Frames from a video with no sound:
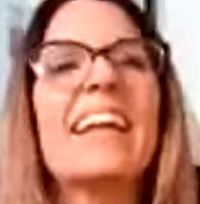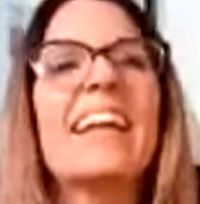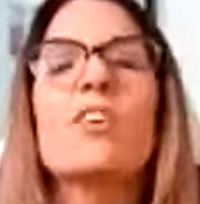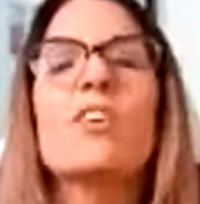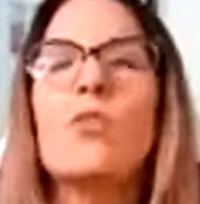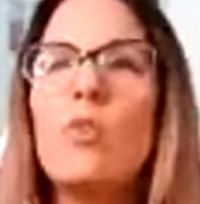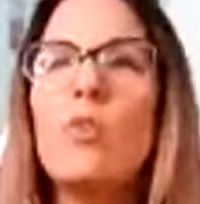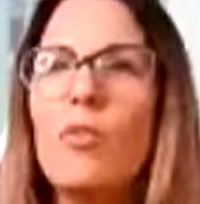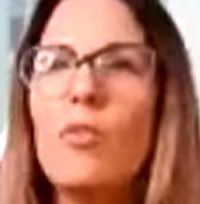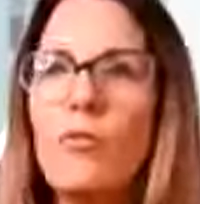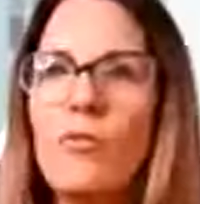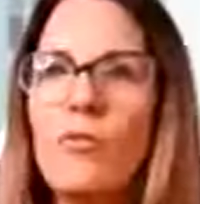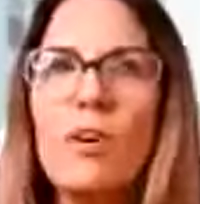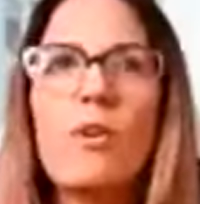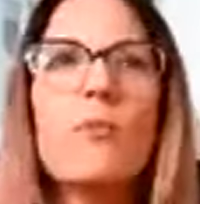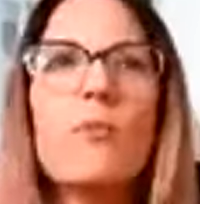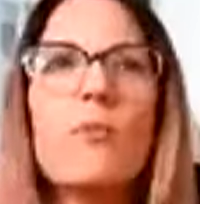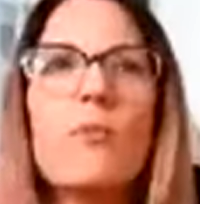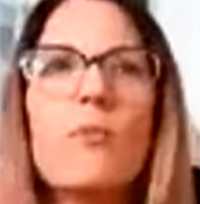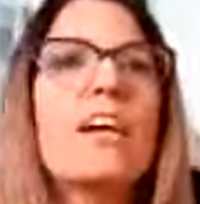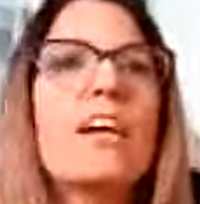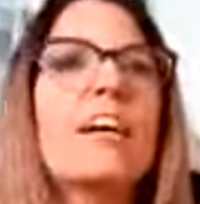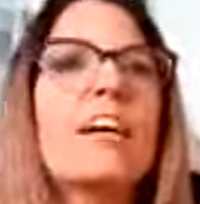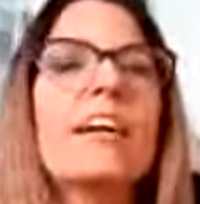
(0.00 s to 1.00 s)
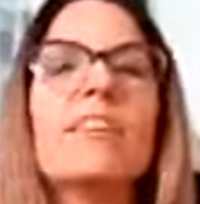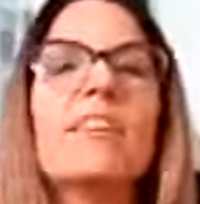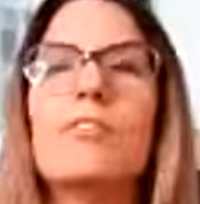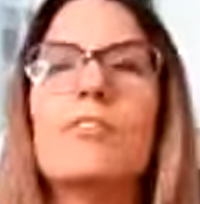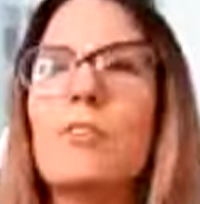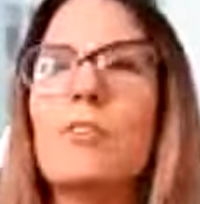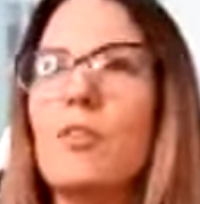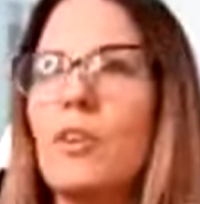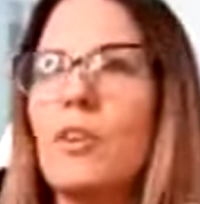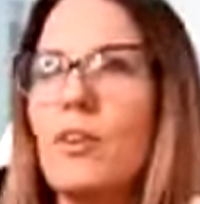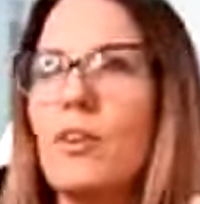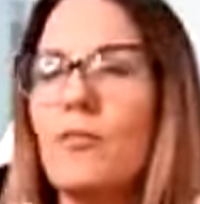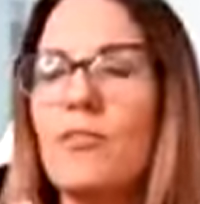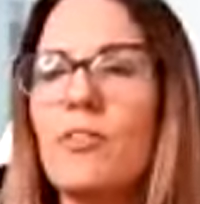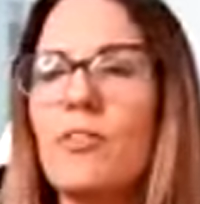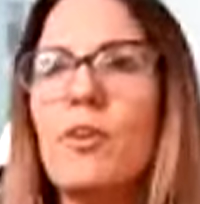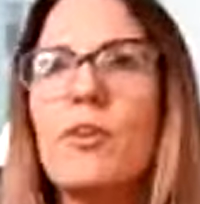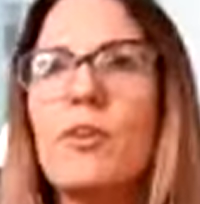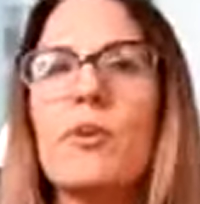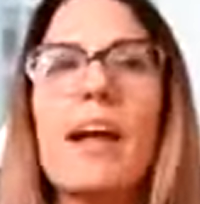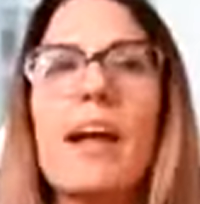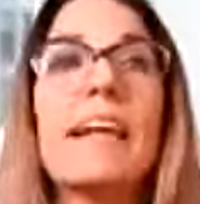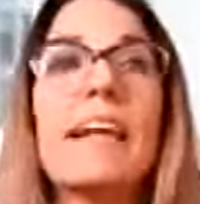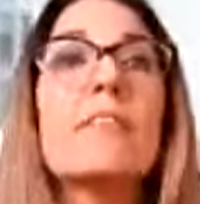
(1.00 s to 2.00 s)
will feel good. You're gonna feel
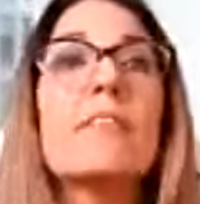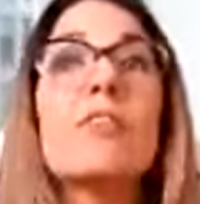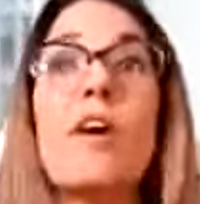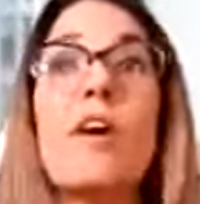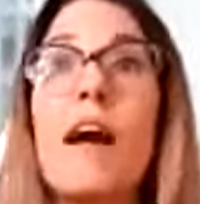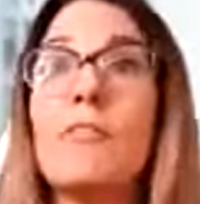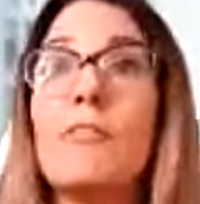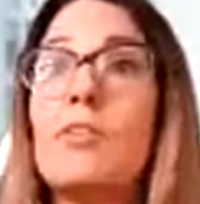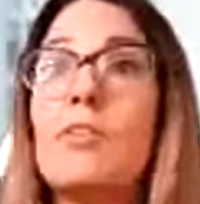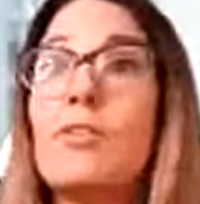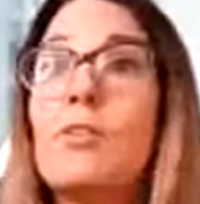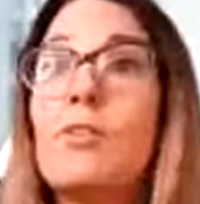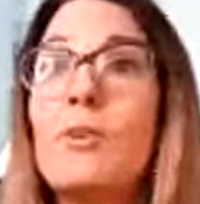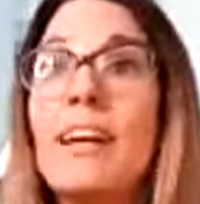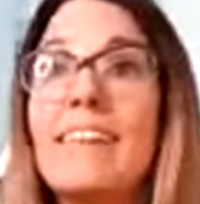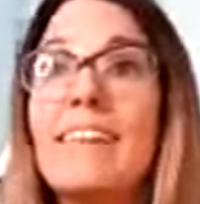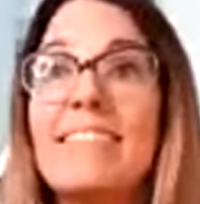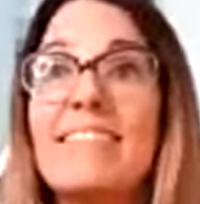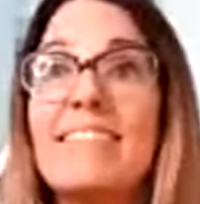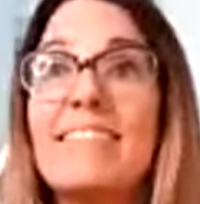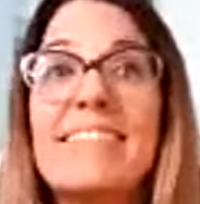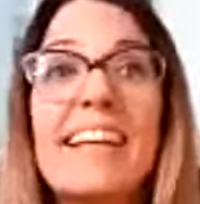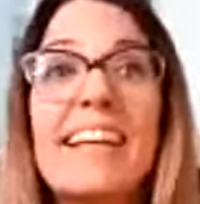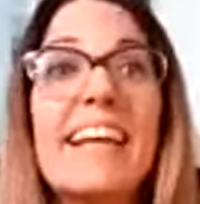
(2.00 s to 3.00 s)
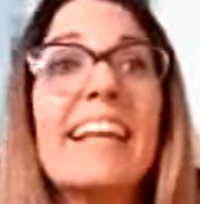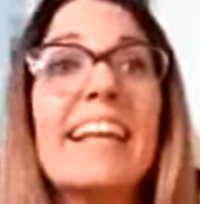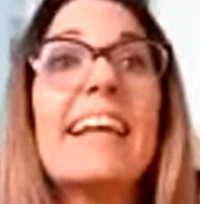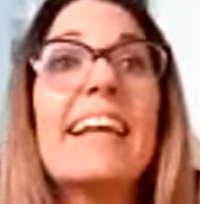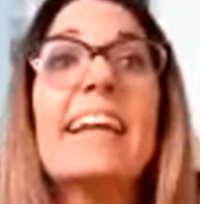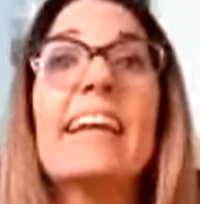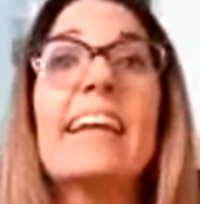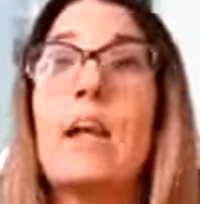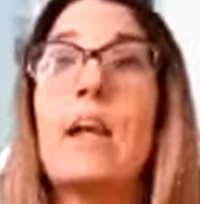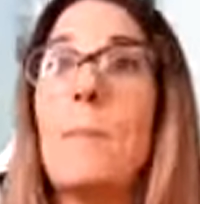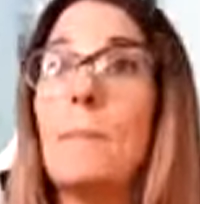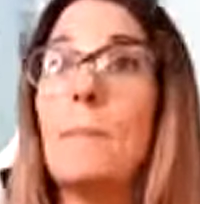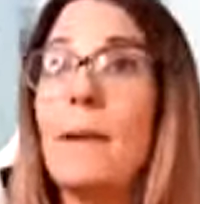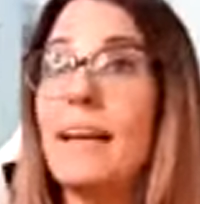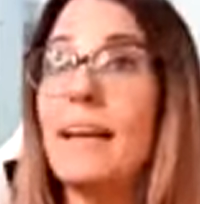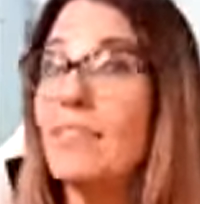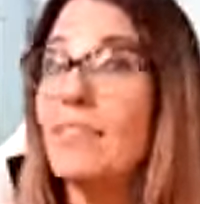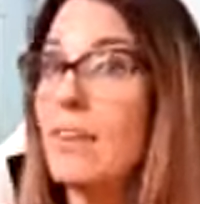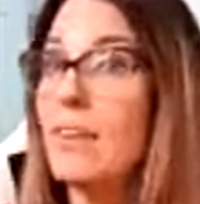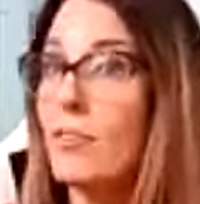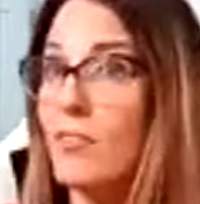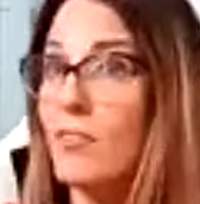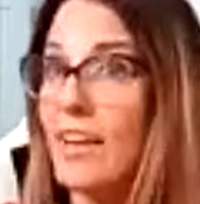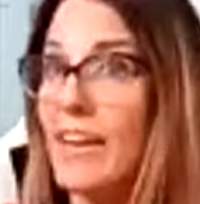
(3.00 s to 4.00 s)
great. You have to do it seated in a place,
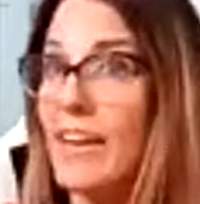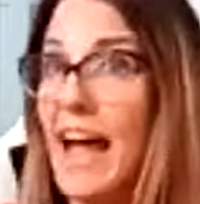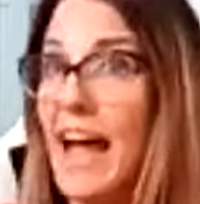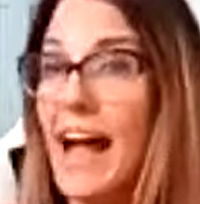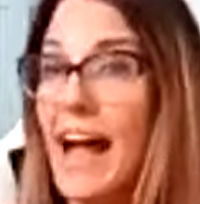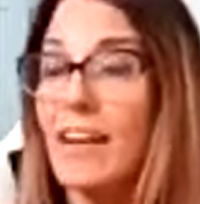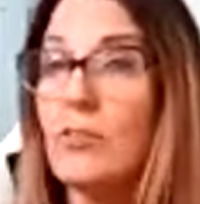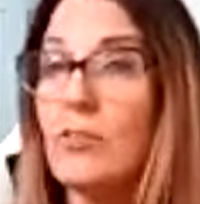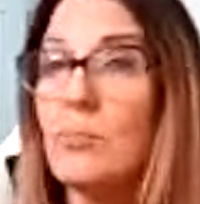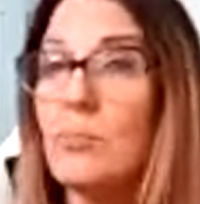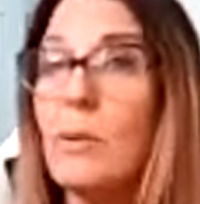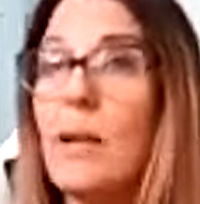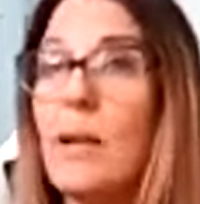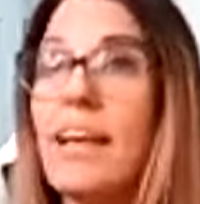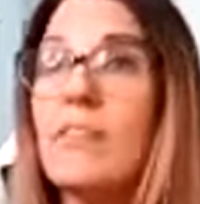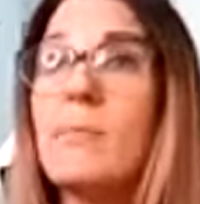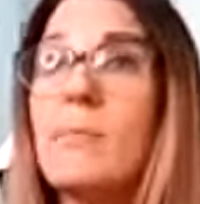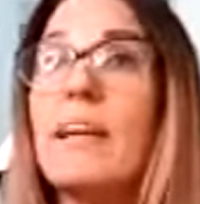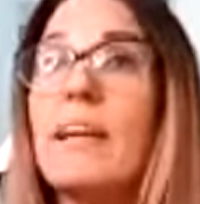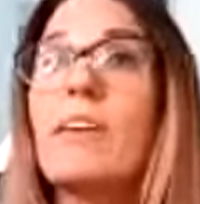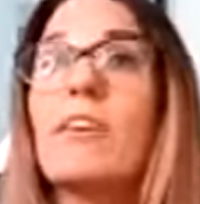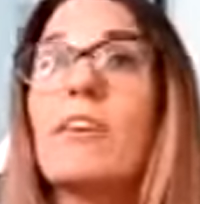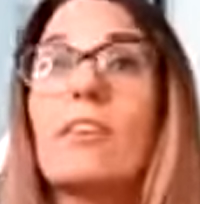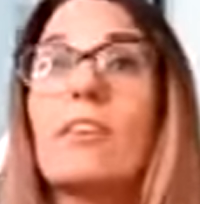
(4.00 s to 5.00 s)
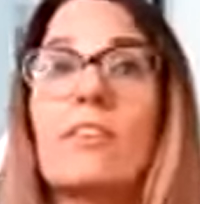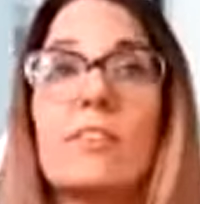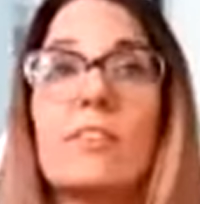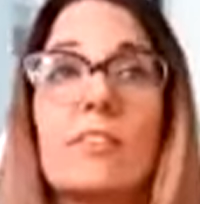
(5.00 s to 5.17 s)
of relaxed place, because